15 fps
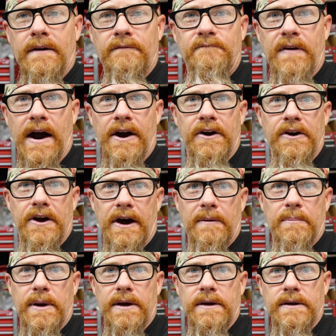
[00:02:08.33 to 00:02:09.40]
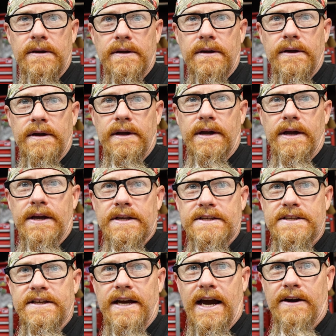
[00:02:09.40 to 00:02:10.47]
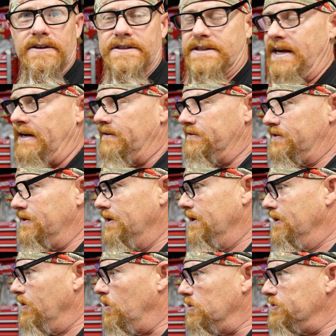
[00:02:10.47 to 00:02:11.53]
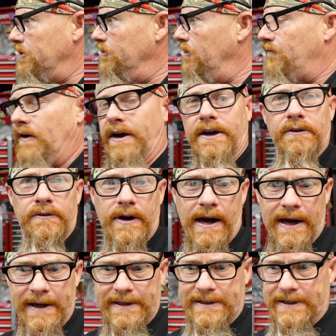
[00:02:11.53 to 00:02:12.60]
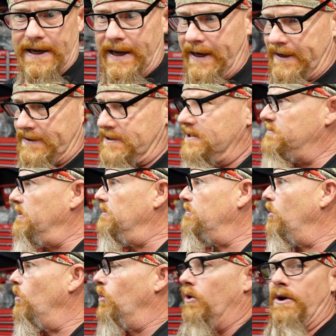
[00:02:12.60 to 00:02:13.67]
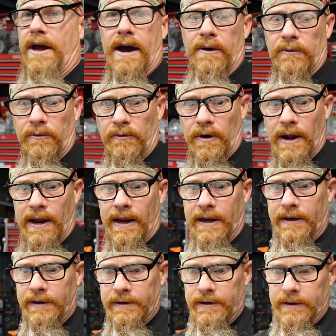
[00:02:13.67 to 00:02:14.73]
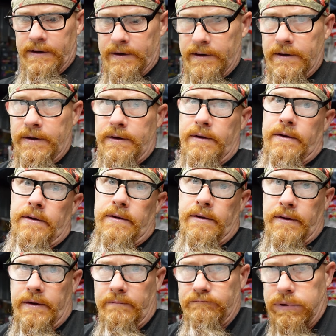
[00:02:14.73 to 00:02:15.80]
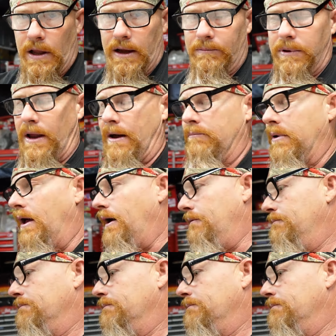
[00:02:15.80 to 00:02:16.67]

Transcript: fired up and see how it sounds. Of course, I don't know if I can ride it today because it's been pouring down rain, blah, blah, blah.